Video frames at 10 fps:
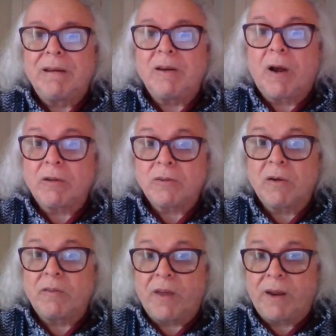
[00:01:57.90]
He
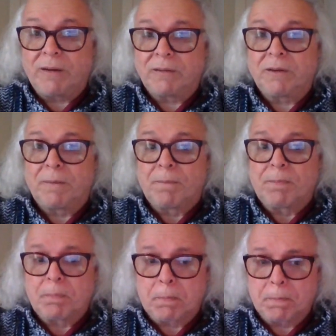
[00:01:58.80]
also failed
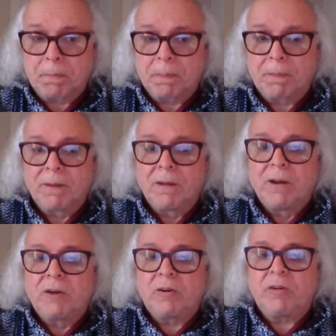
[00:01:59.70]

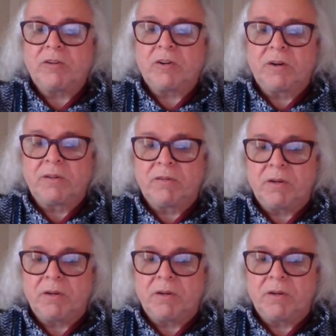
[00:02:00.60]
to return the